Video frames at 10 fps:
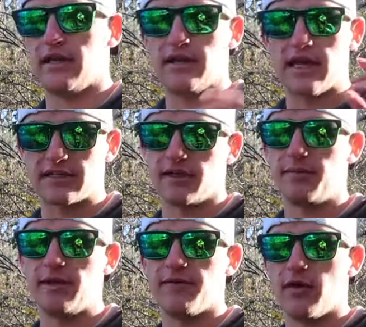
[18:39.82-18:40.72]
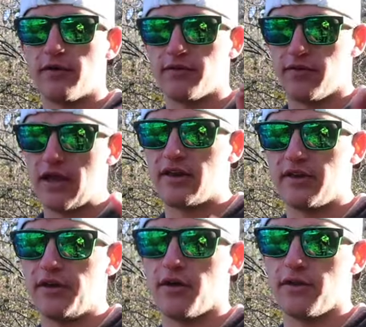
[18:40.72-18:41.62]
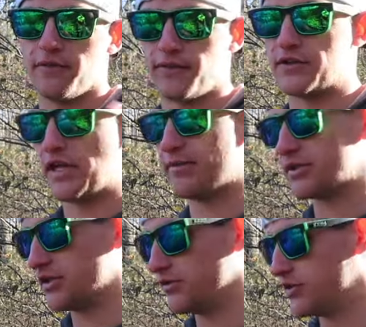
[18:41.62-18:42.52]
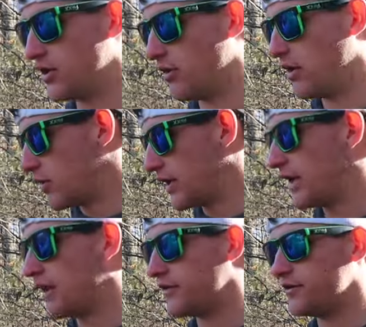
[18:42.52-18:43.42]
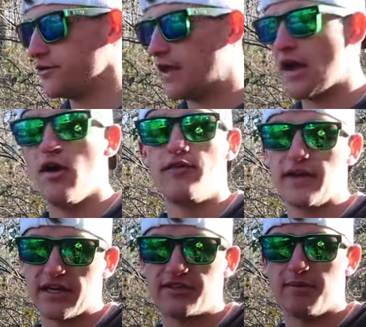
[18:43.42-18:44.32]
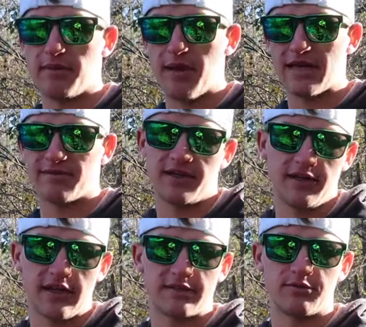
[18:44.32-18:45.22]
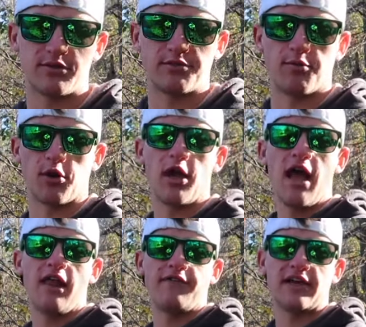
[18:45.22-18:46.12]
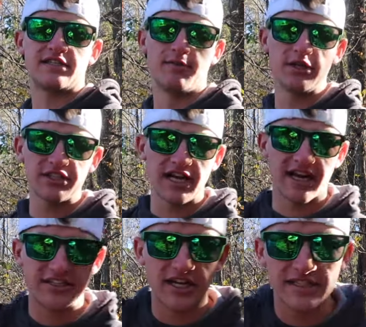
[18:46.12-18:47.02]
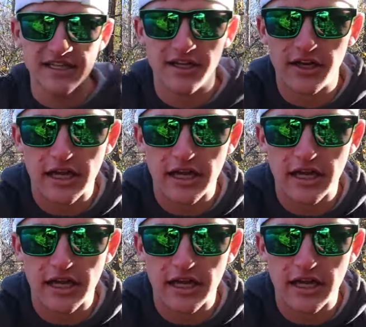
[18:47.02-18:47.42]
and that's going to be involved with Lake Lanier on the first episode. So we're going to get out there and do that, hopefully catch some big bass. But thank you guys so much for the support. I love you guys so much, and I'll catch you guys in the